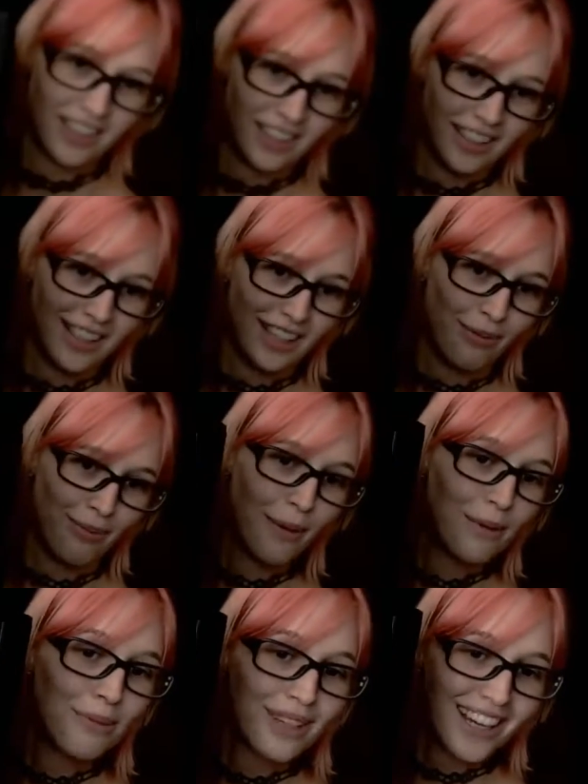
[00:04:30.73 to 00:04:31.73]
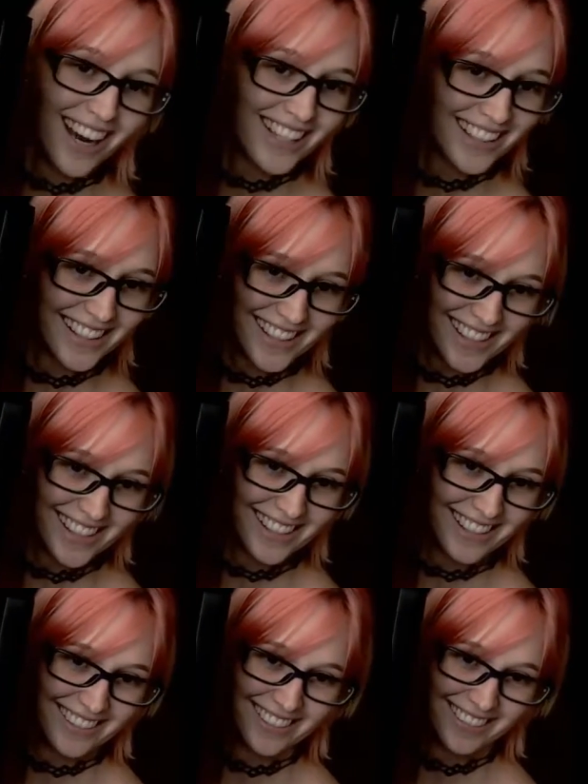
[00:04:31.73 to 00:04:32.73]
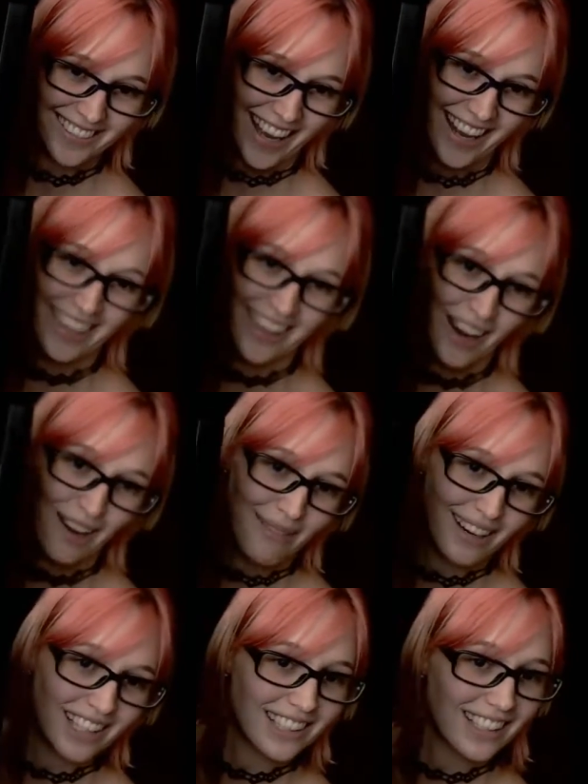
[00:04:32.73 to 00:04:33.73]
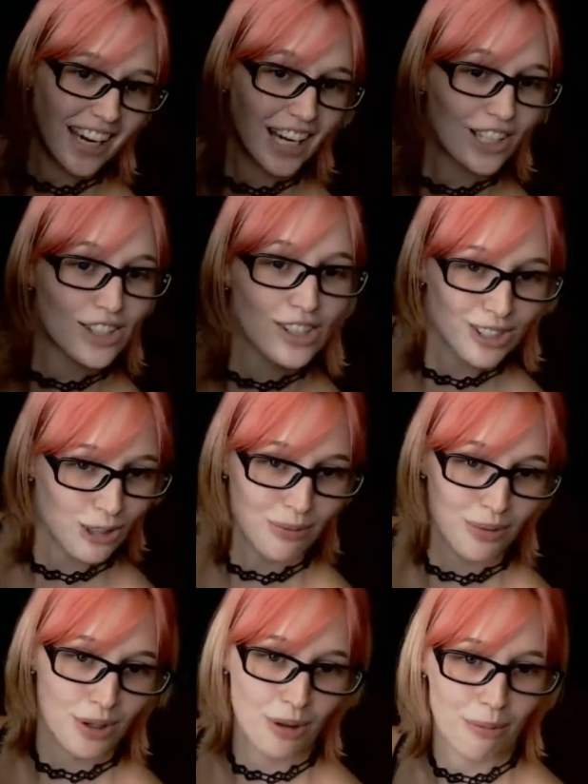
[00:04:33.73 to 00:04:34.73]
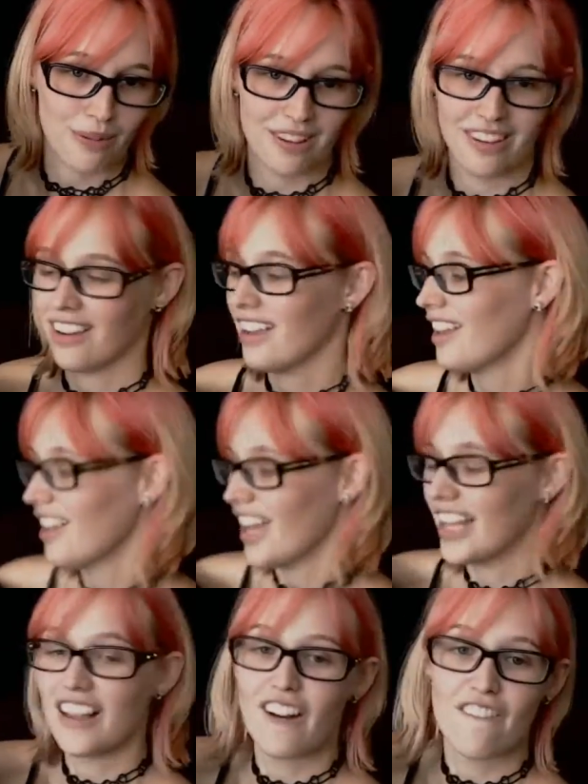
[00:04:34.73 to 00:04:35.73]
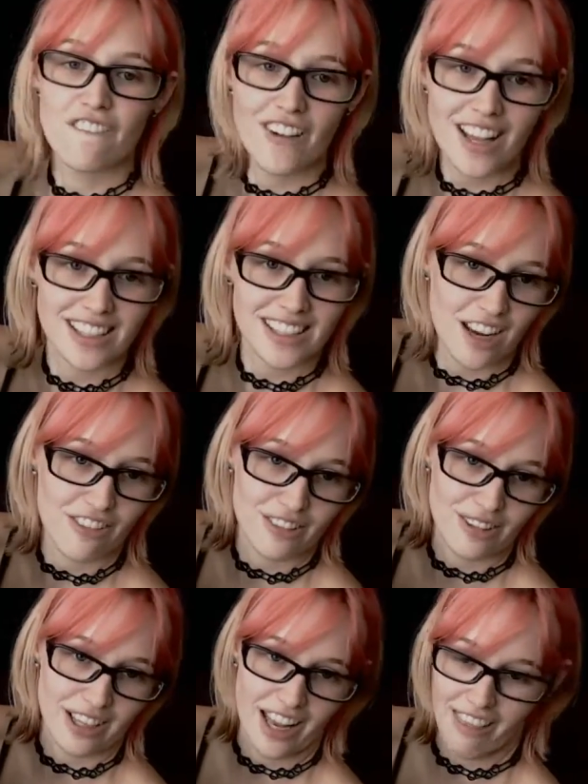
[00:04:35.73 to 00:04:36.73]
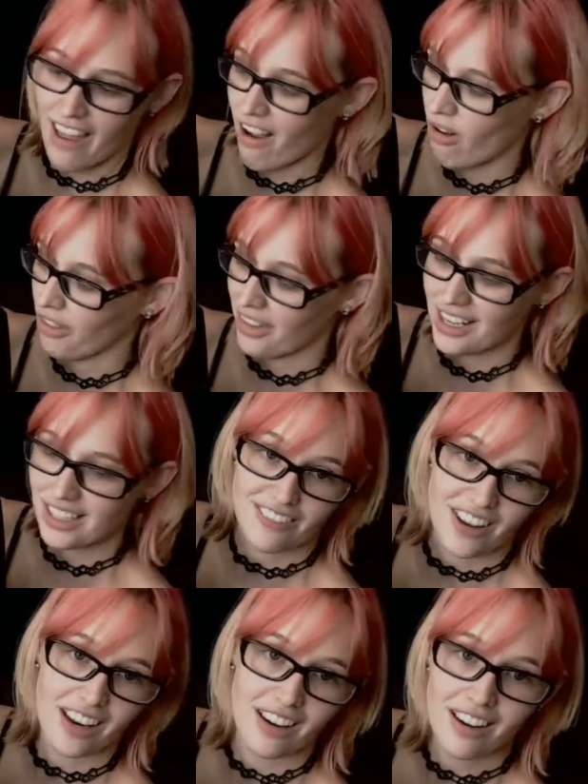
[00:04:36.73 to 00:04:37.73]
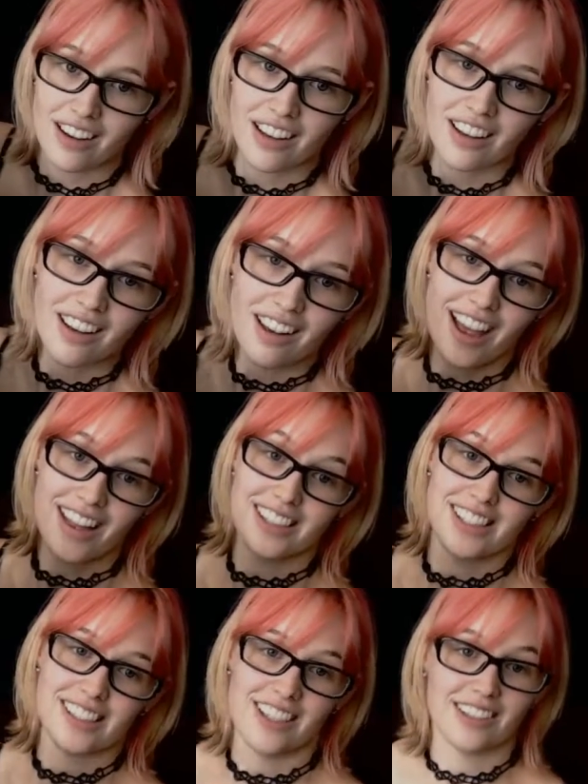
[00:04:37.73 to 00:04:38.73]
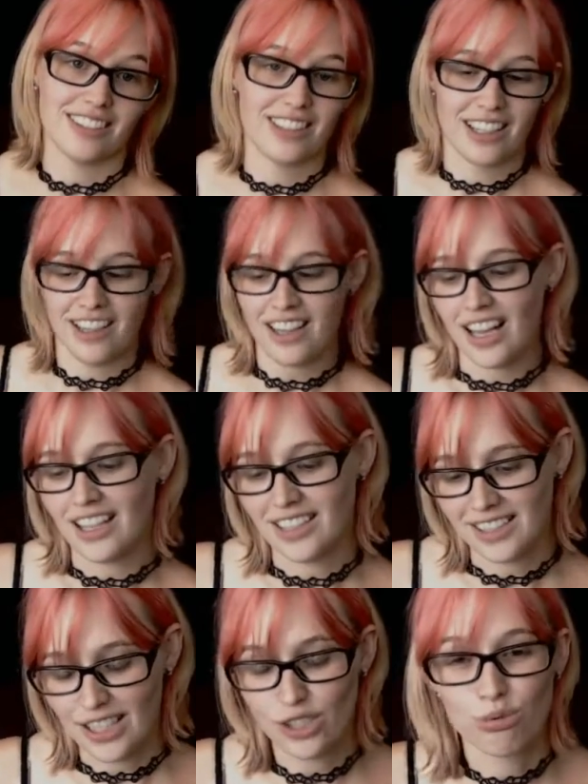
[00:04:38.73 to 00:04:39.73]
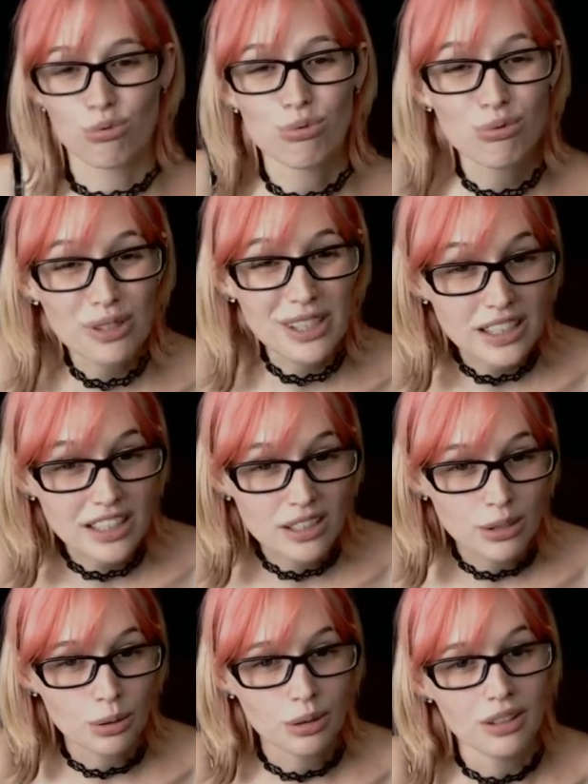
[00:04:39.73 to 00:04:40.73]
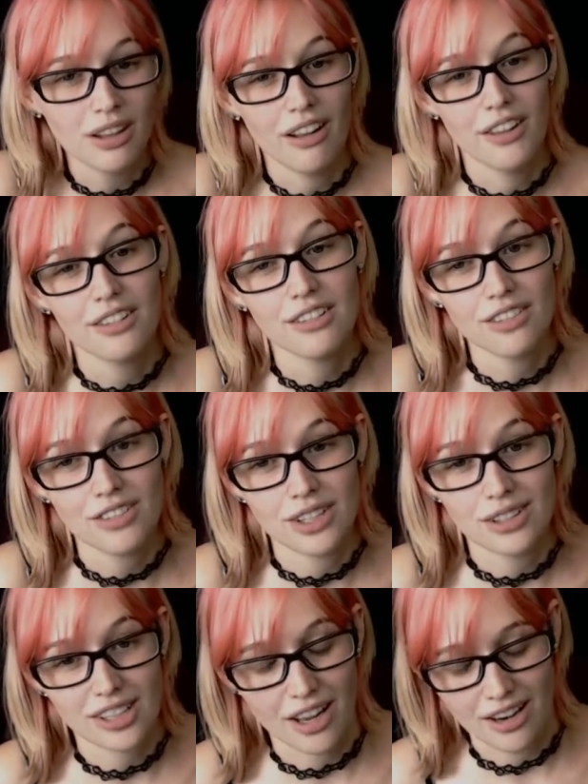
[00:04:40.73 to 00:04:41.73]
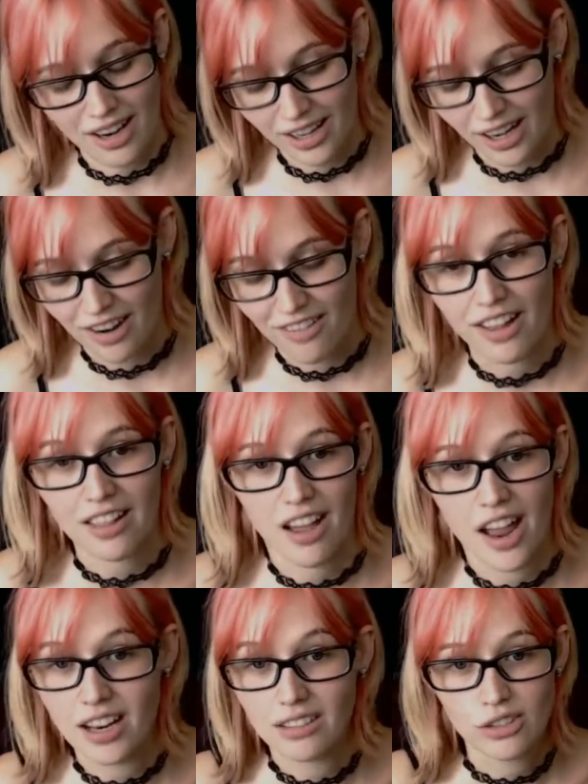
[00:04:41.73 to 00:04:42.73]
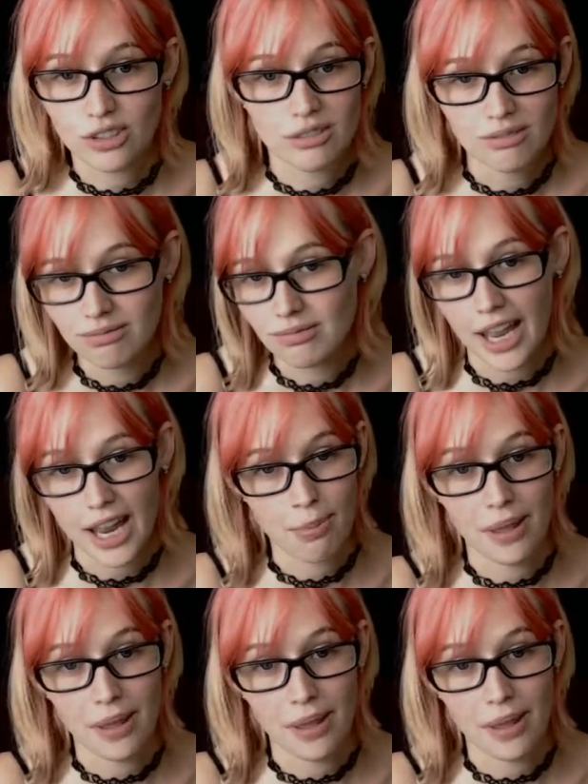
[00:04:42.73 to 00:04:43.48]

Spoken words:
You probably can't see in there, but it's like, it's super open. And there are vents everywhere. Like that whole thing is a vent. And so it stays really cool. All the reviews on it gave it like A+.